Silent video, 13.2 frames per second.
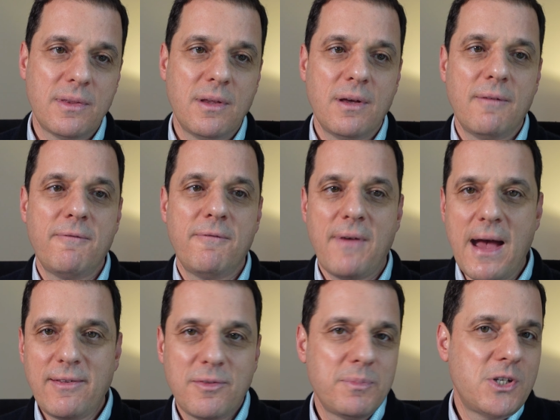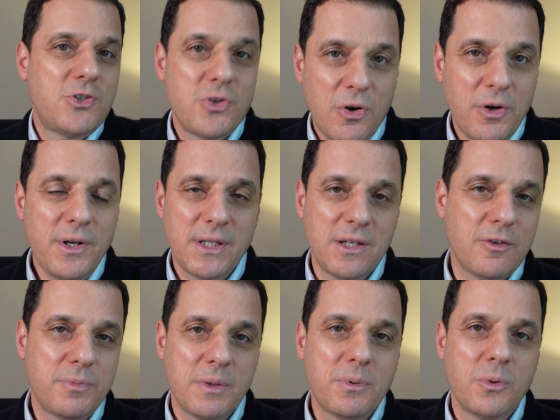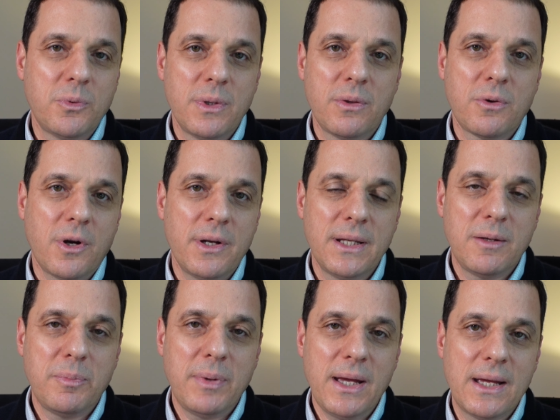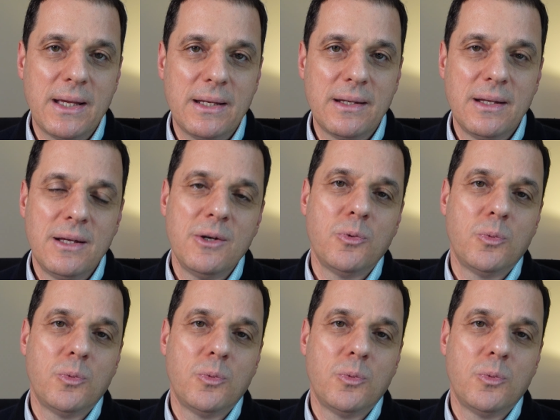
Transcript: the vast majority of people with chronic pain